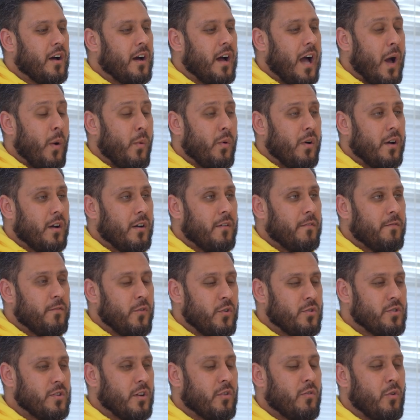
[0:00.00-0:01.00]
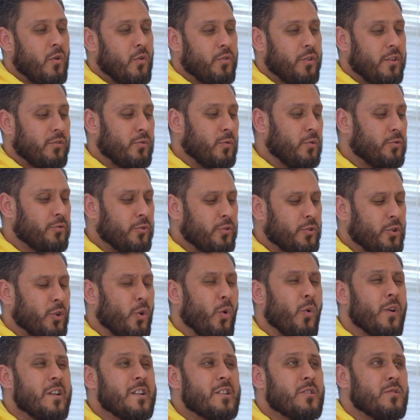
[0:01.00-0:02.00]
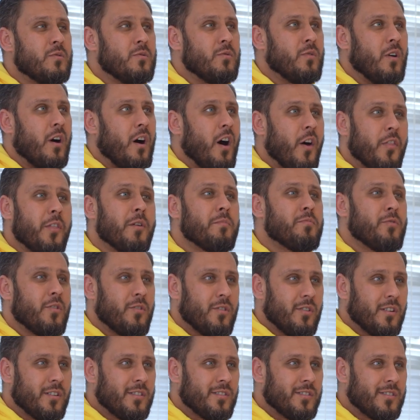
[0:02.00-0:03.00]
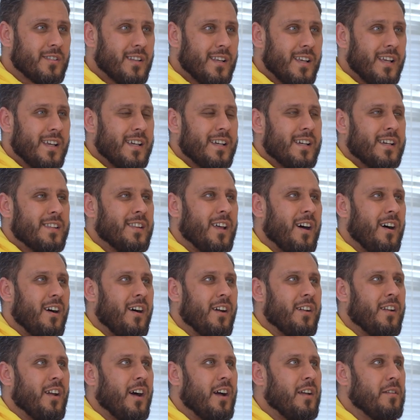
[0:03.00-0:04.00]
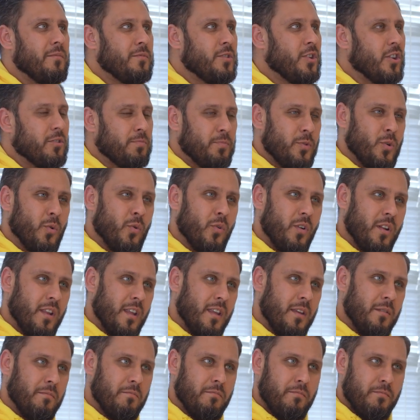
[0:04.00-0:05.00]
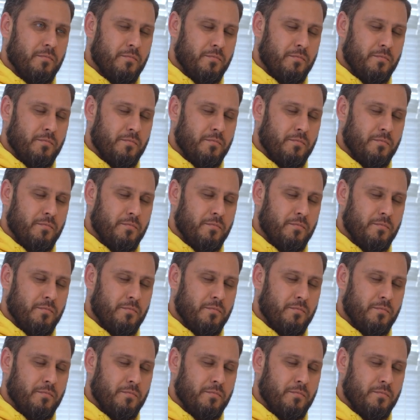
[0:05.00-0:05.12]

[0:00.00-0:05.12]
our future growth is also to go into other products that are not just purely